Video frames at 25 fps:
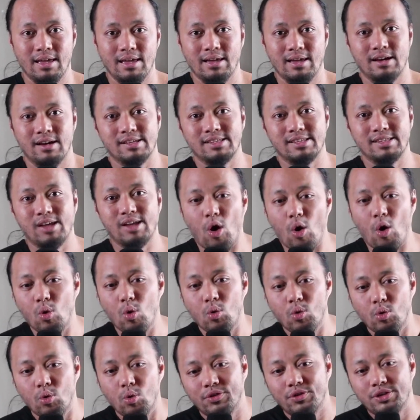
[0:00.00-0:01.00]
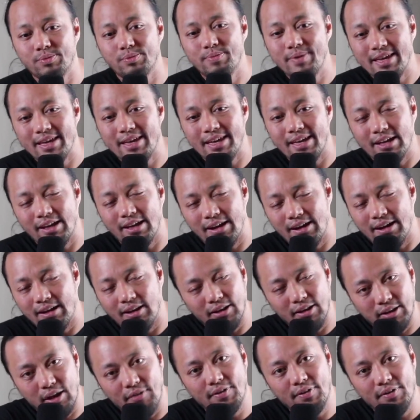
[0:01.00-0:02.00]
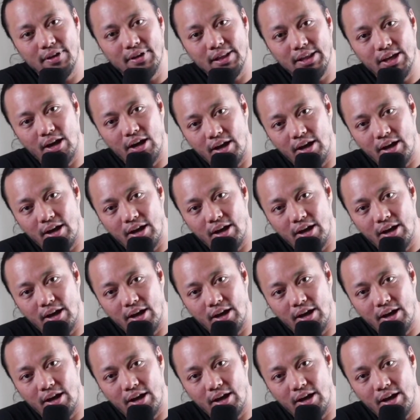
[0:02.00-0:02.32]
the old is being lovingly,